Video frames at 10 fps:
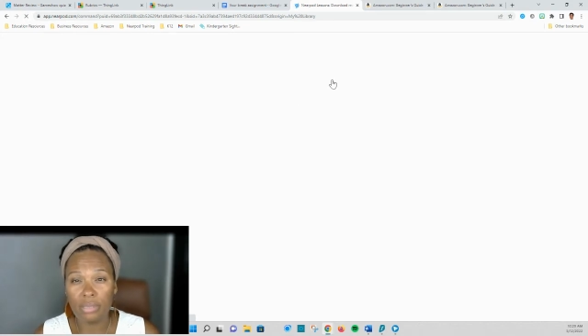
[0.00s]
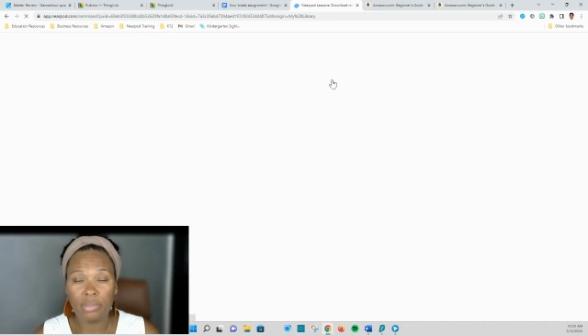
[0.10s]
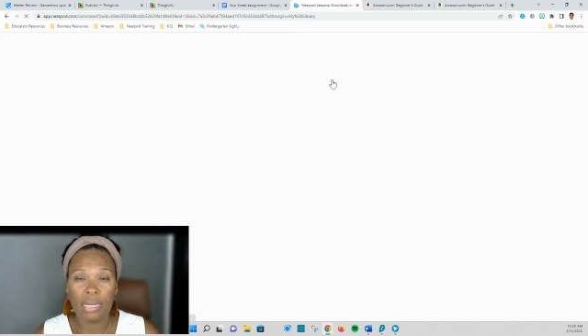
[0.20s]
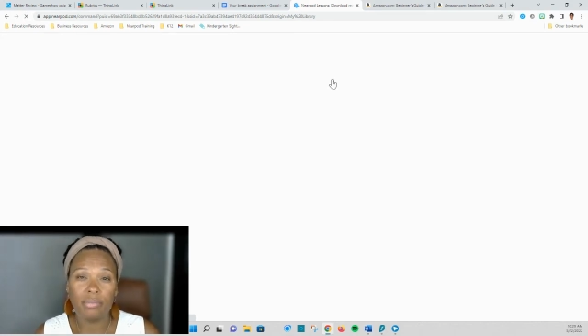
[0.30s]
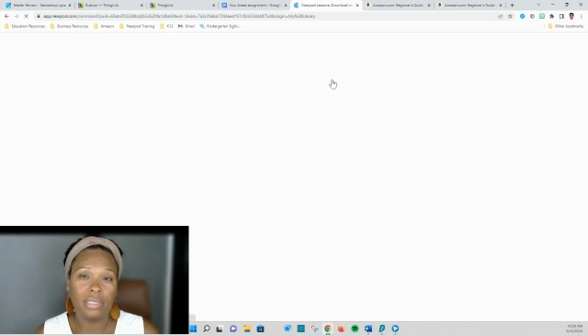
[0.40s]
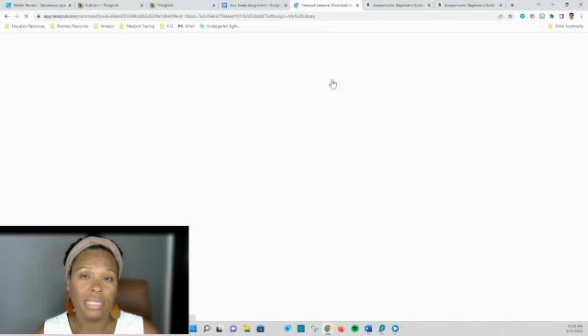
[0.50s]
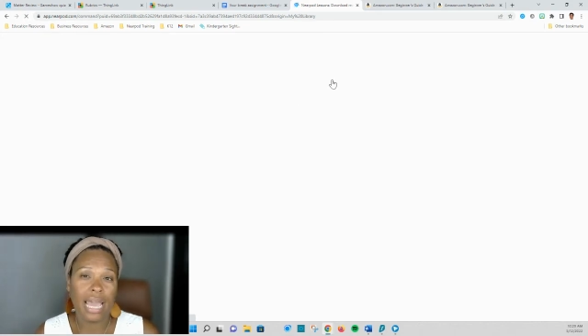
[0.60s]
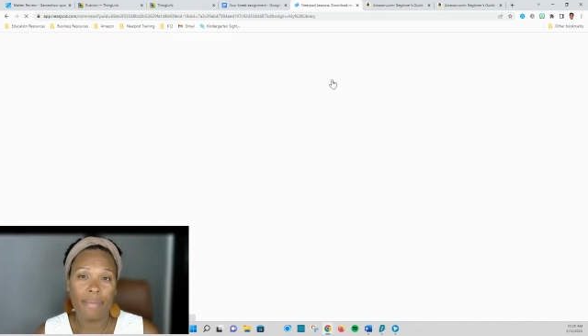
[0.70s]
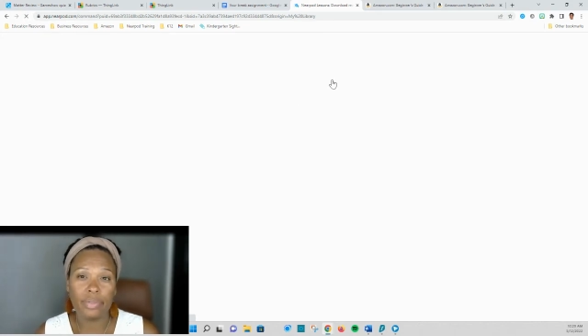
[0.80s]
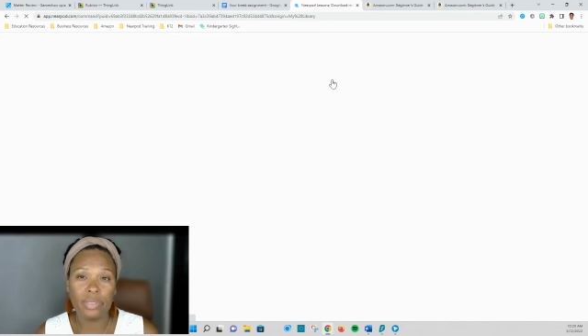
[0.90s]
sometimes it
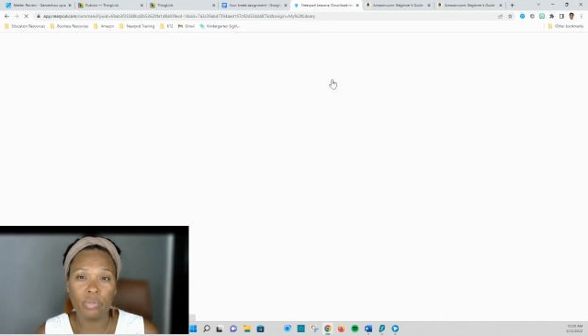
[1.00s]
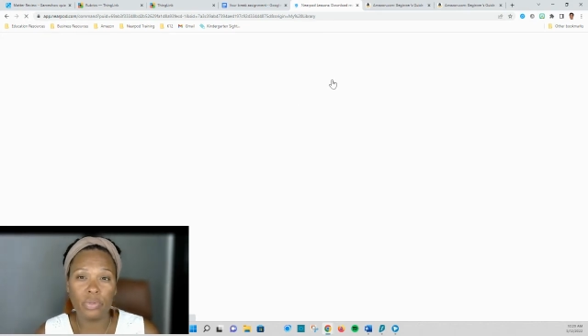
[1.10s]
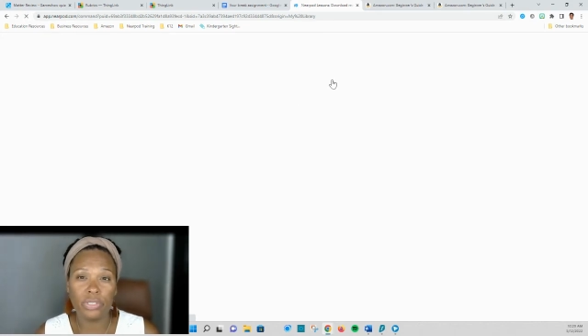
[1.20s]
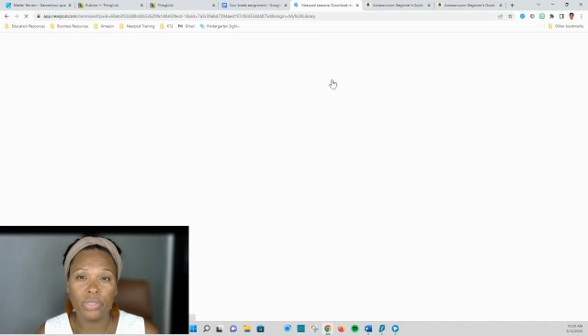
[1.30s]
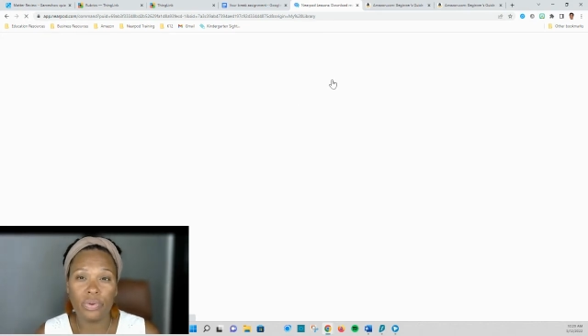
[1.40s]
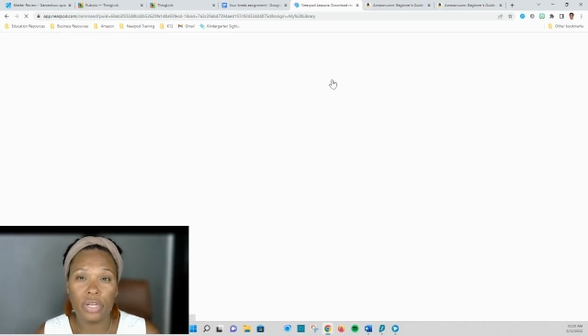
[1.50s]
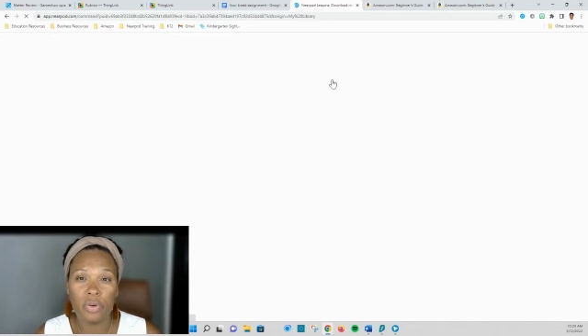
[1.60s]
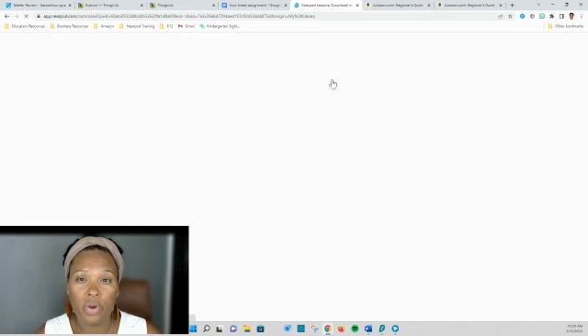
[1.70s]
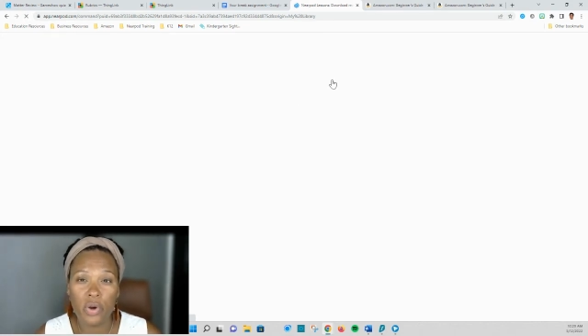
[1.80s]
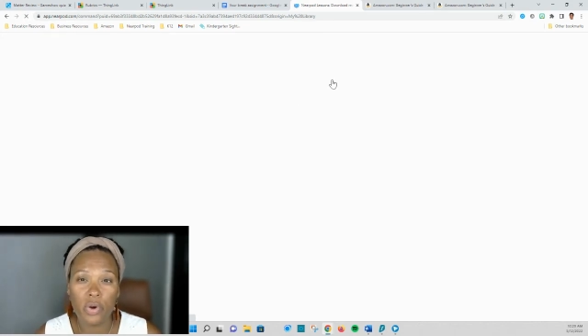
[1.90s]
happens more so in
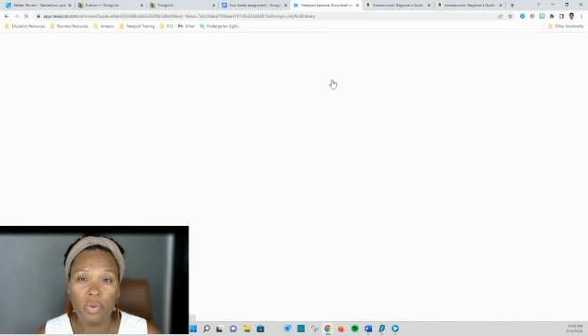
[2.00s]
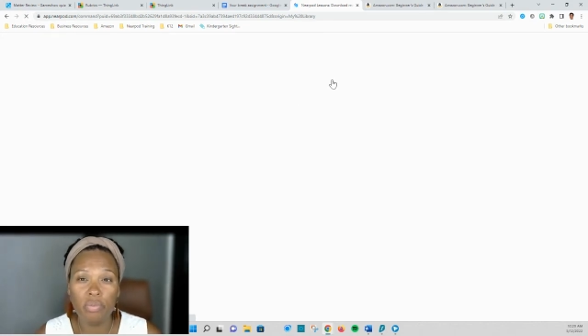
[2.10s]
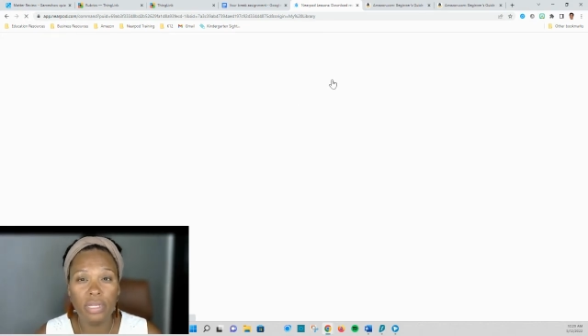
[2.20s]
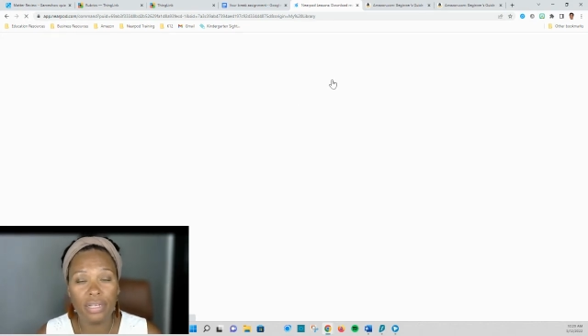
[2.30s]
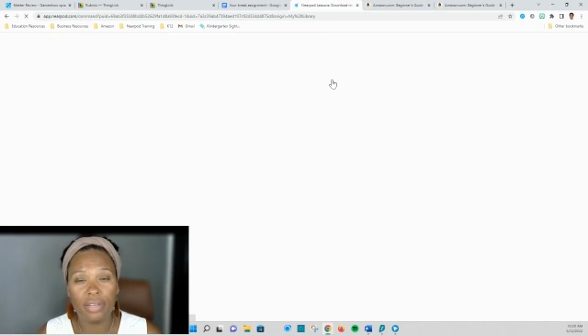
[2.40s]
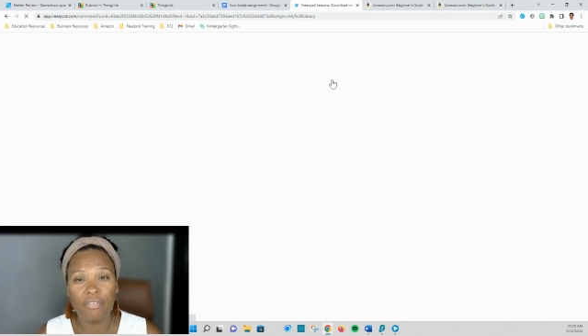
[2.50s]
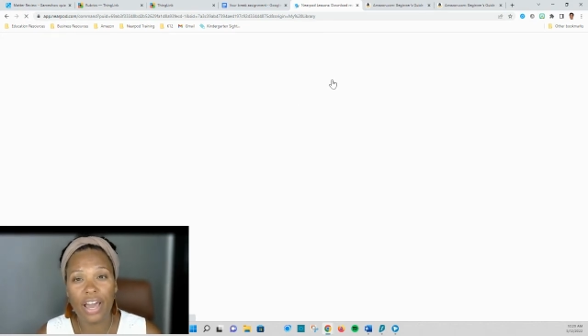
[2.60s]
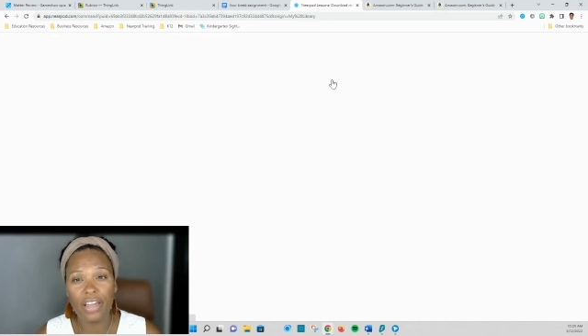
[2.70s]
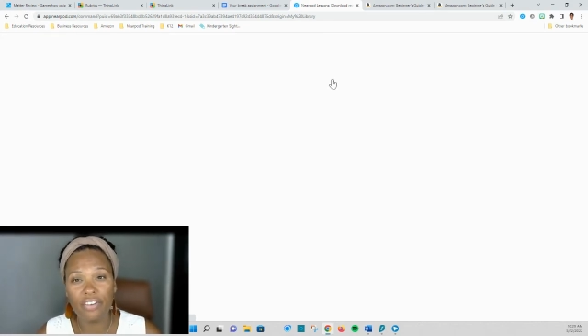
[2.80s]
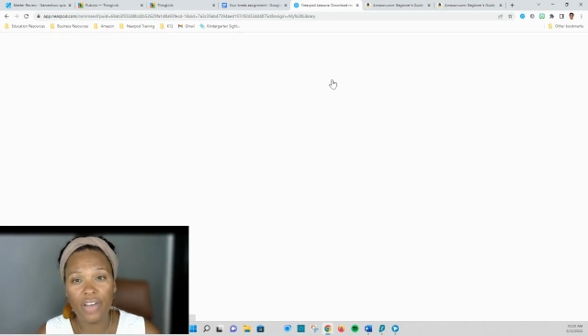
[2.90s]
Chrome than
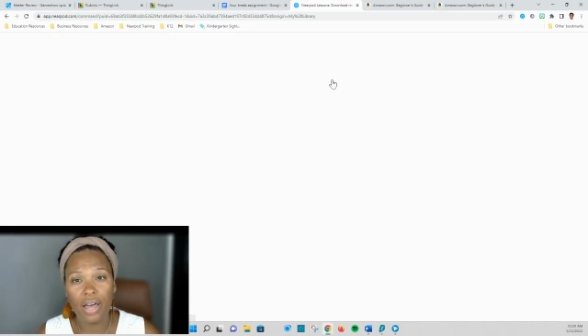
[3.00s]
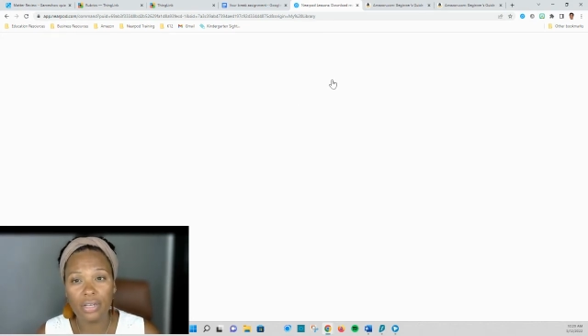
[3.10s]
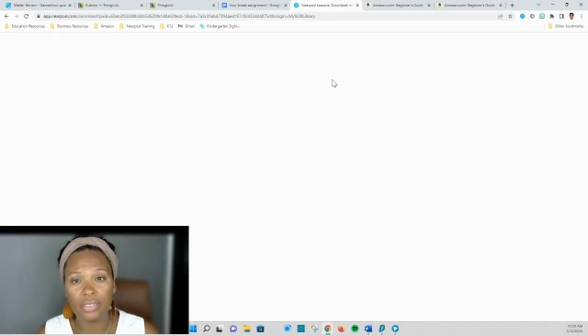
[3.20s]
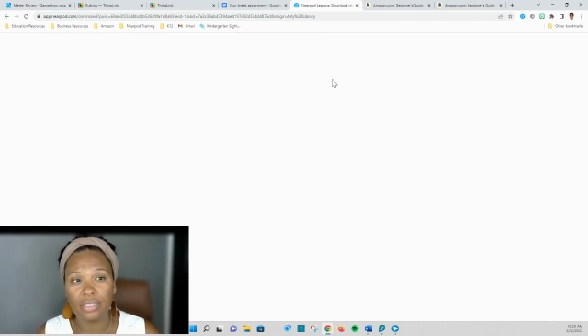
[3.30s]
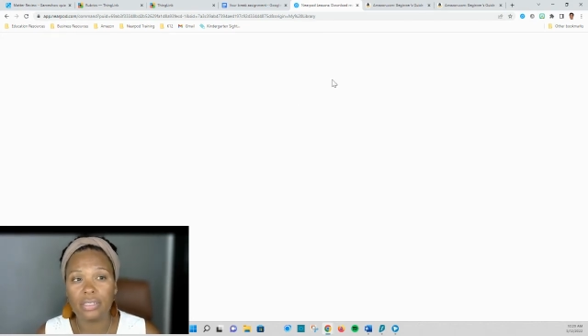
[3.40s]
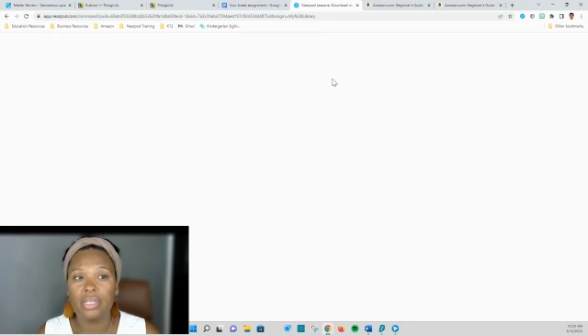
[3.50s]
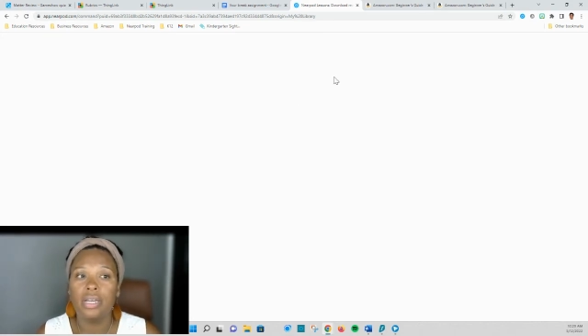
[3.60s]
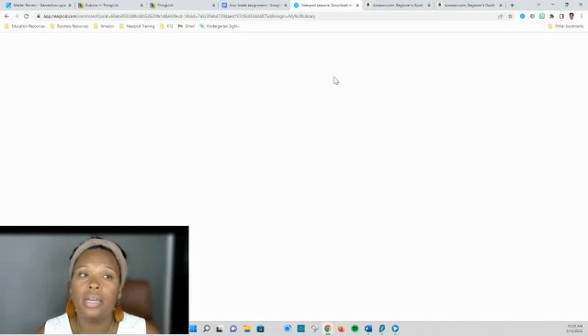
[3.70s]
Firefox.